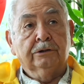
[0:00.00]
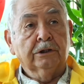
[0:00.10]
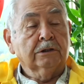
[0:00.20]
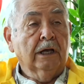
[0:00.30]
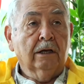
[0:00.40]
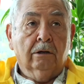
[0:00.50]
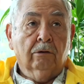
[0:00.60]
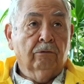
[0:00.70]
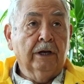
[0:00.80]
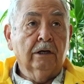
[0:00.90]
just like
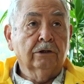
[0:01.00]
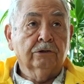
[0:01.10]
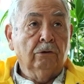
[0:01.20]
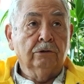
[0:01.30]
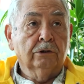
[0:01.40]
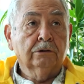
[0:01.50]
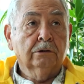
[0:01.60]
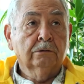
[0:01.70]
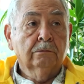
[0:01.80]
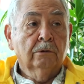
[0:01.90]
regular soldiers.